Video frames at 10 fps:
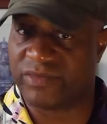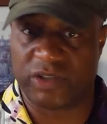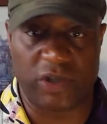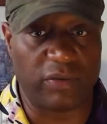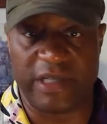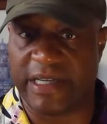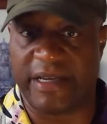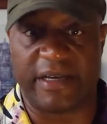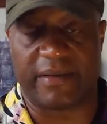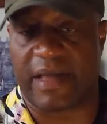Totally
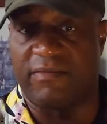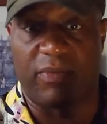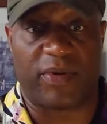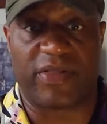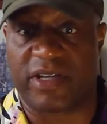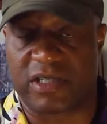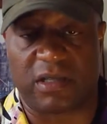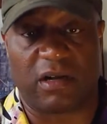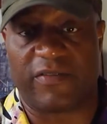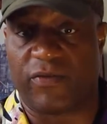get it. I have a brother that's in
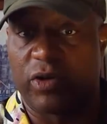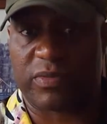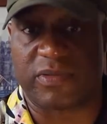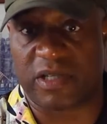law enforcement,